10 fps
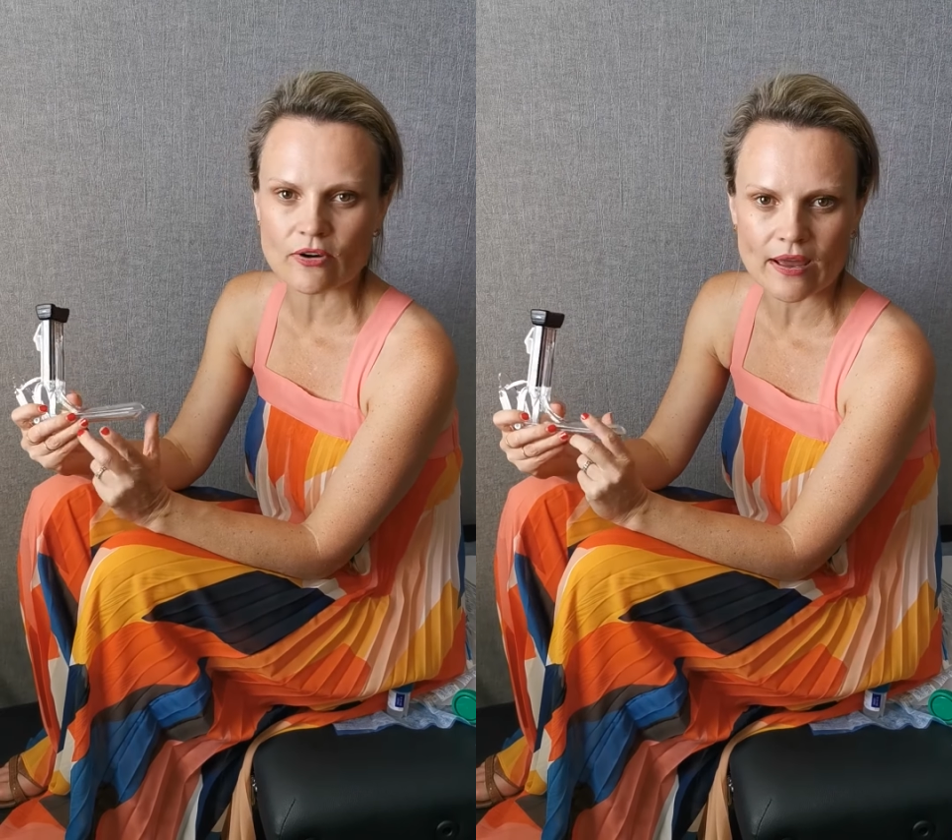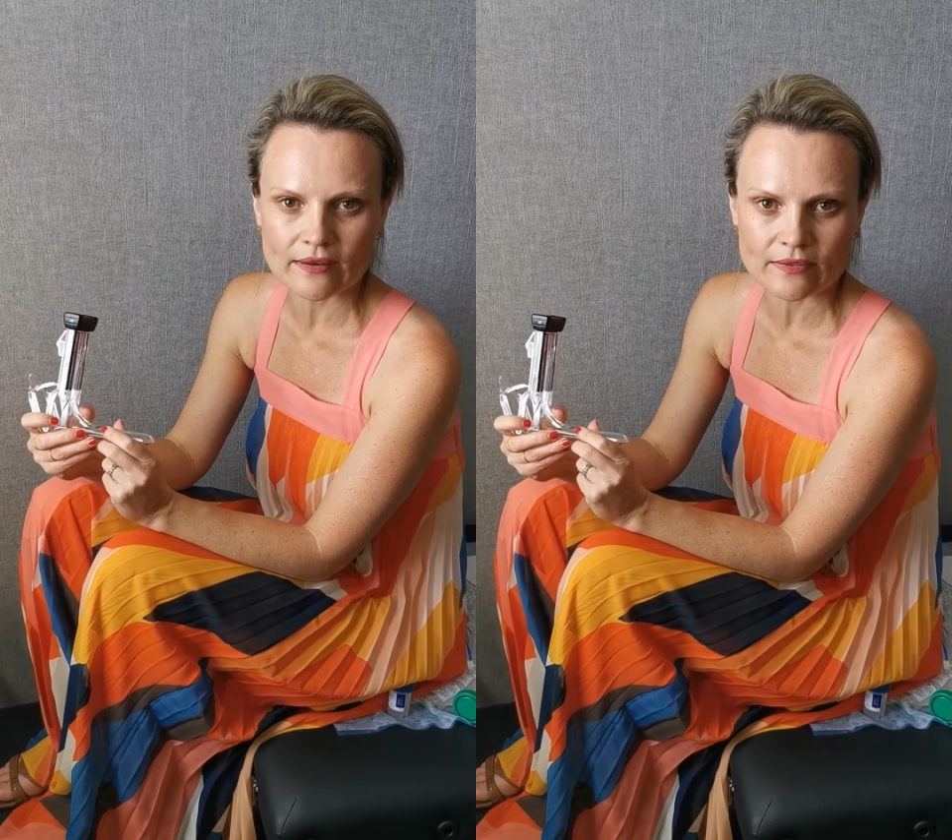
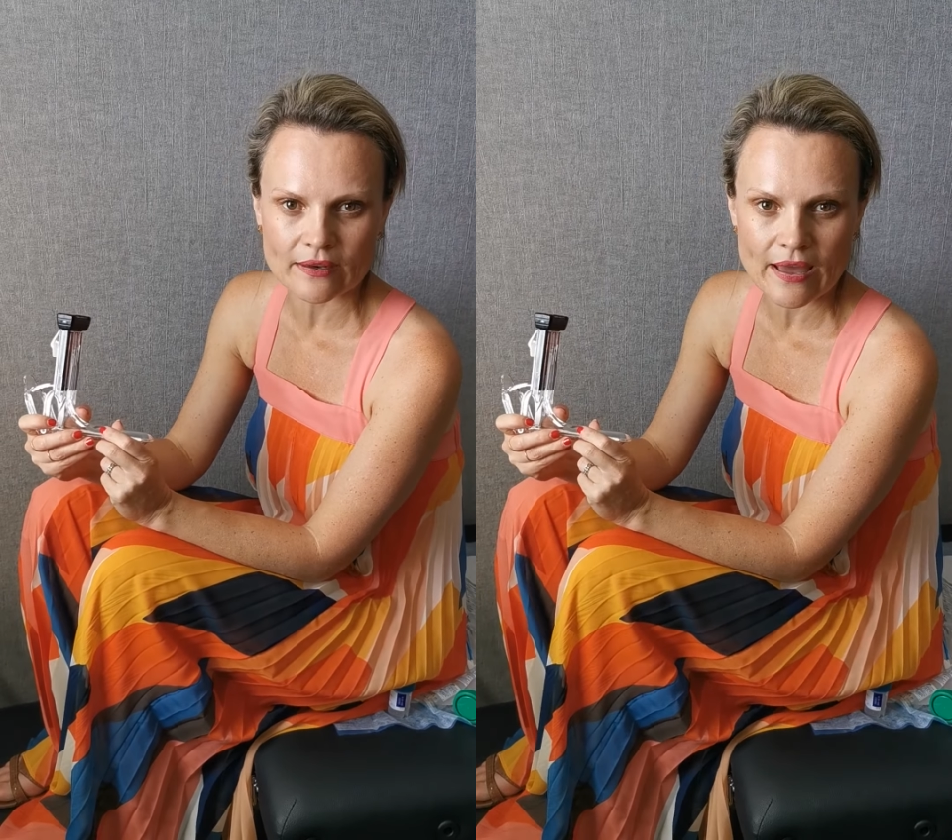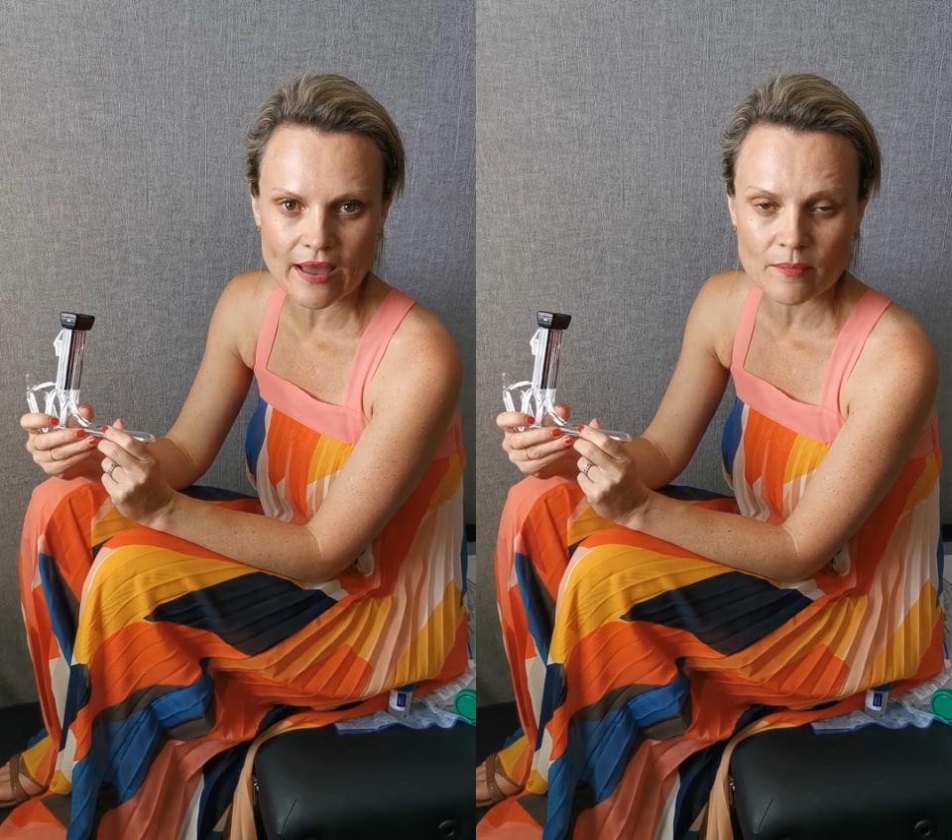Rand at the
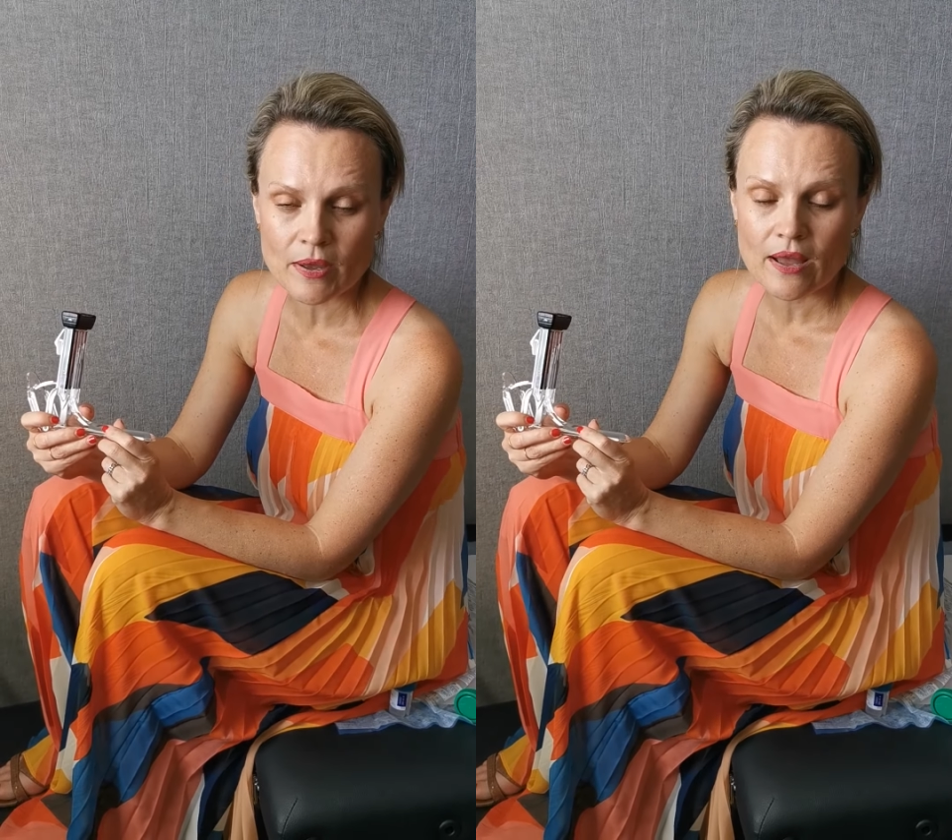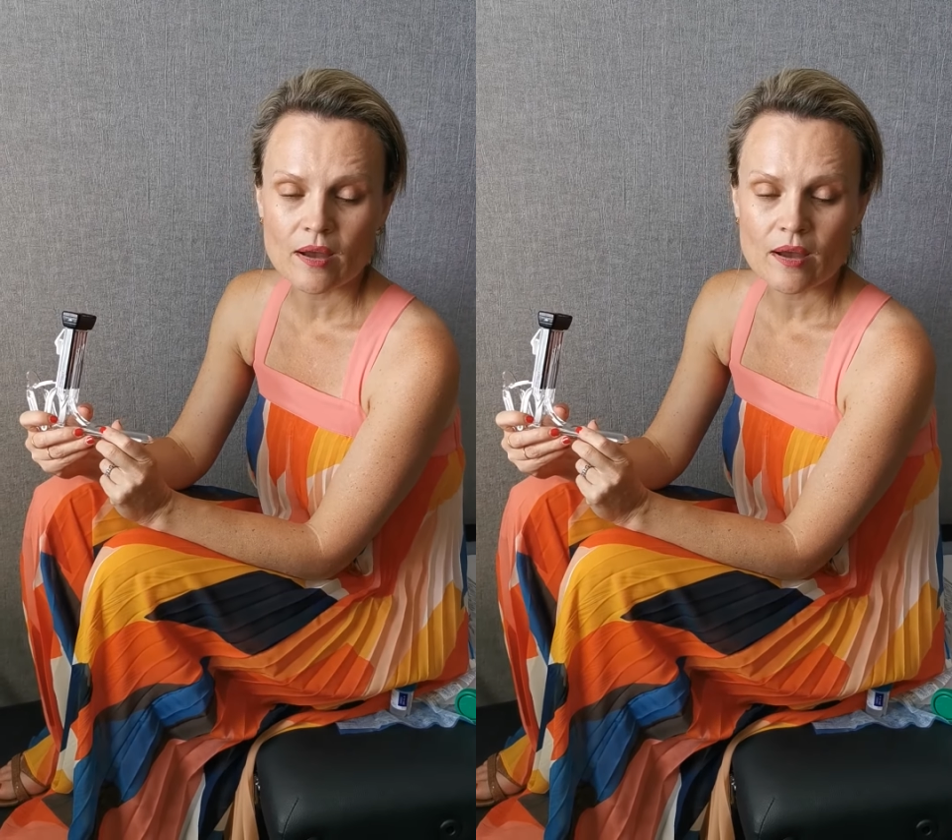lab.